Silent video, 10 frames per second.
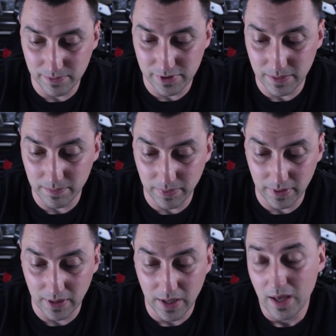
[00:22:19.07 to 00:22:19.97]

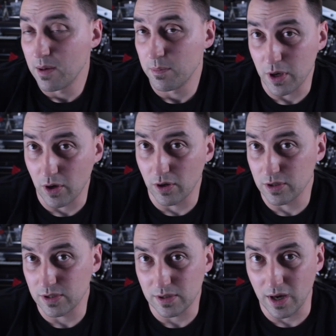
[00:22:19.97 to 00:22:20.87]
simply
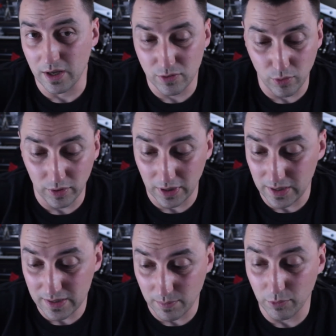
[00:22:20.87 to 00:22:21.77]
because I thought that
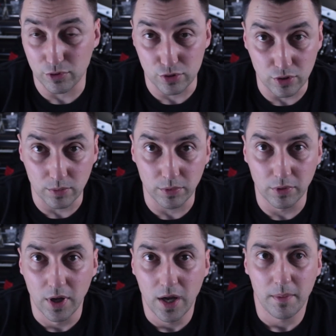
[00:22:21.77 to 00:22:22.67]
these are more durable.